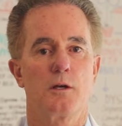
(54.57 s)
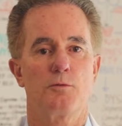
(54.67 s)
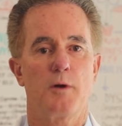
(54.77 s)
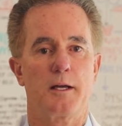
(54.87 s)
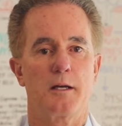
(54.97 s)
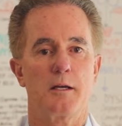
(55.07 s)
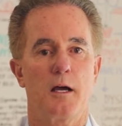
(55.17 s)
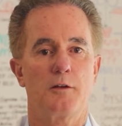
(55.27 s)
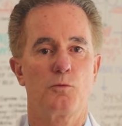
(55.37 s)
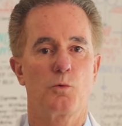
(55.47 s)

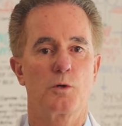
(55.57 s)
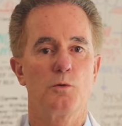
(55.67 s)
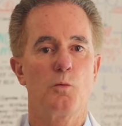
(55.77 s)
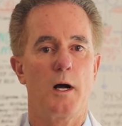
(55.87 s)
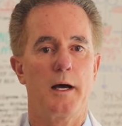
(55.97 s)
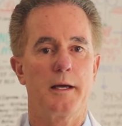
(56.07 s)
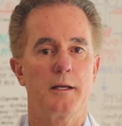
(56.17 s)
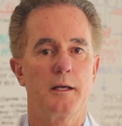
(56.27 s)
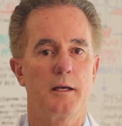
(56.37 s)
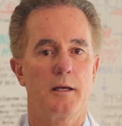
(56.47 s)
recognized
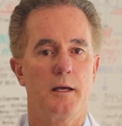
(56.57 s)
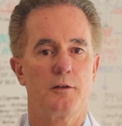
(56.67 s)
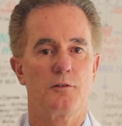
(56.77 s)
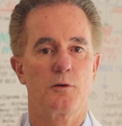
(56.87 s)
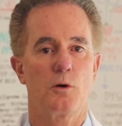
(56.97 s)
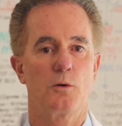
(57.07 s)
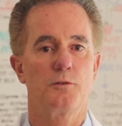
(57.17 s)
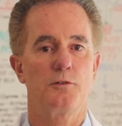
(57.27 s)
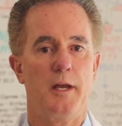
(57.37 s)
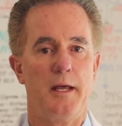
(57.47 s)
worldwide as the gold
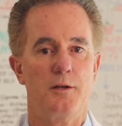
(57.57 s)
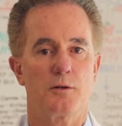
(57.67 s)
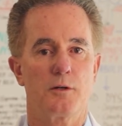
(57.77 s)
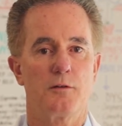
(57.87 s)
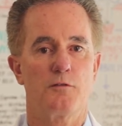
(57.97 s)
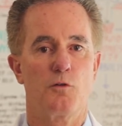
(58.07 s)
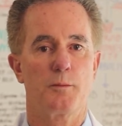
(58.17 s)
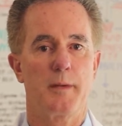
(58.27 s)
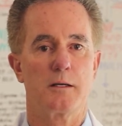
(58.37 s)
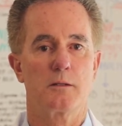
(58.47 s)
standard for
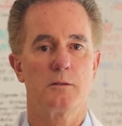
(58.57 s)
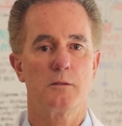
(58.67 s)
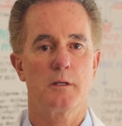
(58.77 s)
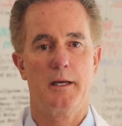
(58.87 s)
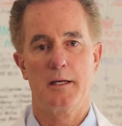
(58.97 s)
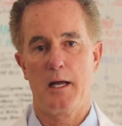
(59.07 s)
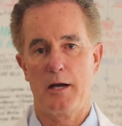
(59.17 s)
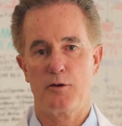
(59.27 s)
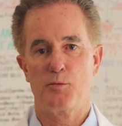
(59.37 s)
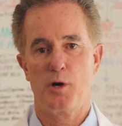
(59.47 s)
medical and
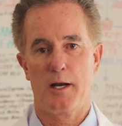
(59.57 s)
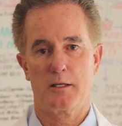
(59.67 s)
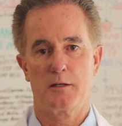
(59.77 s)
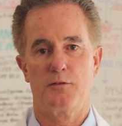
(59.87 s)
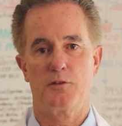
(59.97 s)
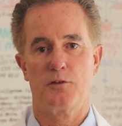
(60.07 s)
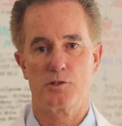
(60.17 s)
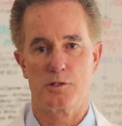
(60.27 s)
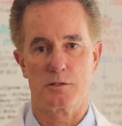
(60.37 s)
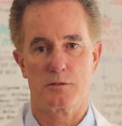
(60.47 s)
chiropractic
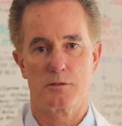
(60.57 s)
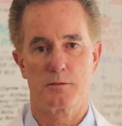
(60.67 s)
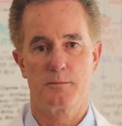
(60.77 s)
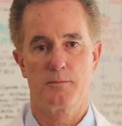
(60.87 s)
physicians.